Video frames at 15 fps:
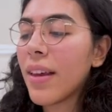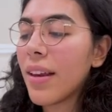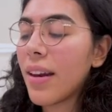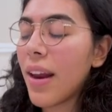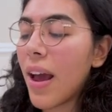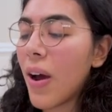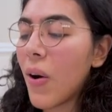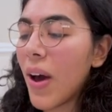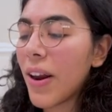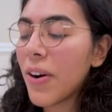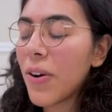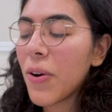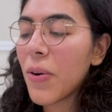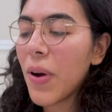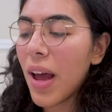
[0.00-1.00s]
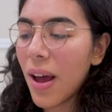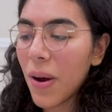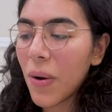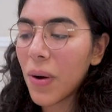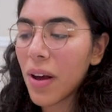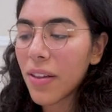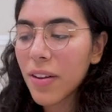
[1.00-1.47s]
Now, I don't know
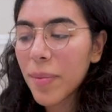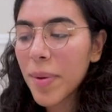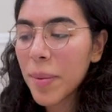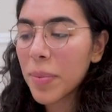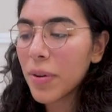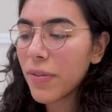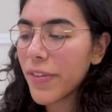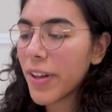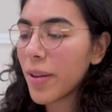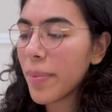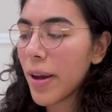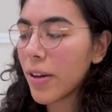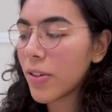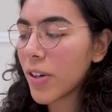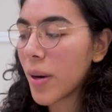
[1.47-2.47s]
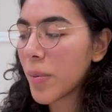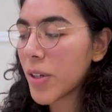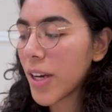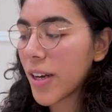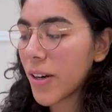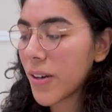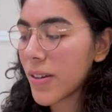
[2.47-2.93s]
how other people feel about drop
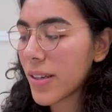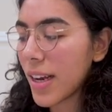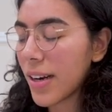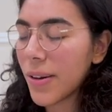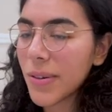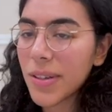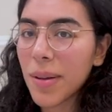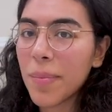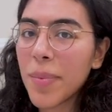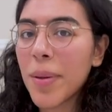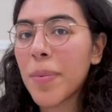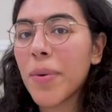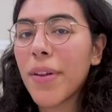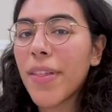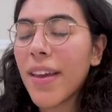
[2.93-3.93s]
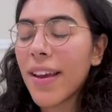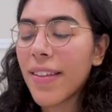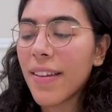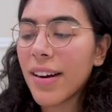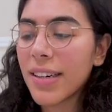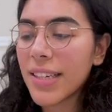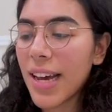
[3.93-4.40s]
shadows. I know some people think
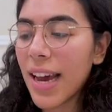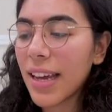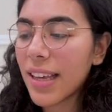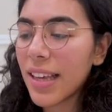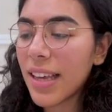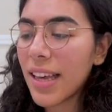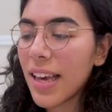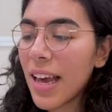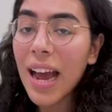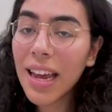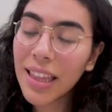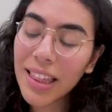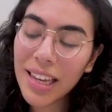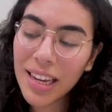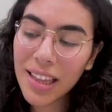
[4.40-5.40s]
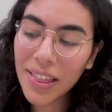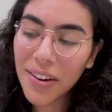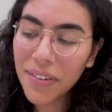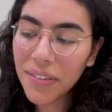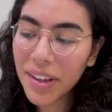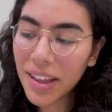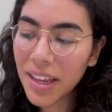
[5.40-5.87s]
they're tacky. I think they're
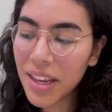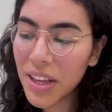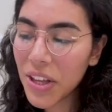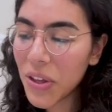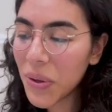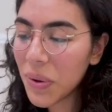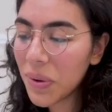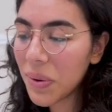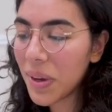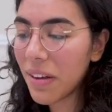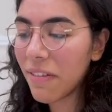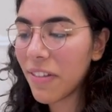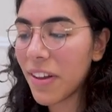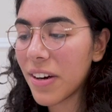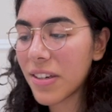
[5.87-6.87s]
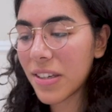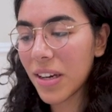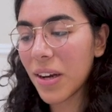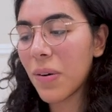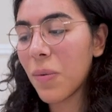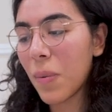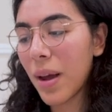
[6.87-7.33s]
really cute if they're
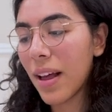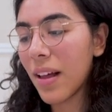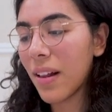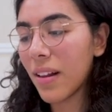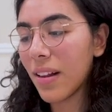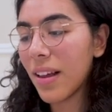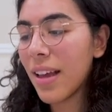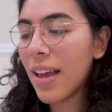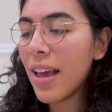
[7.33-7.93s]
done well.